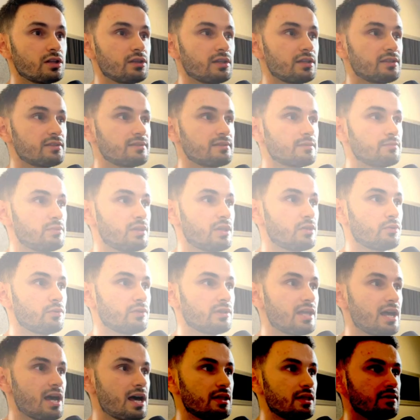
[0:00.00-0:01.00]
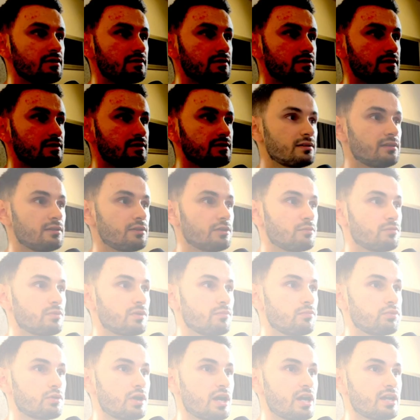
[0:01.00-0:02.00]
Let's play with that. This is a little bit of
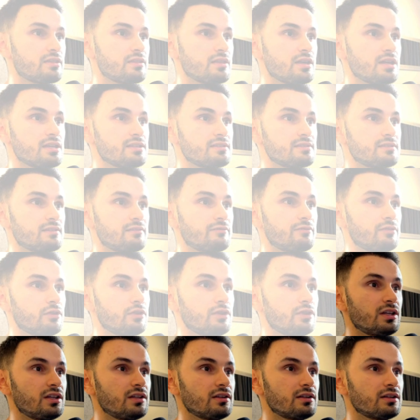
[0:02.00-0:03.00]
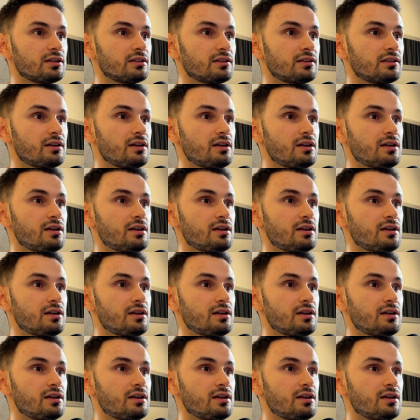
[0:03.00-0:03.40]
brightness if you need it.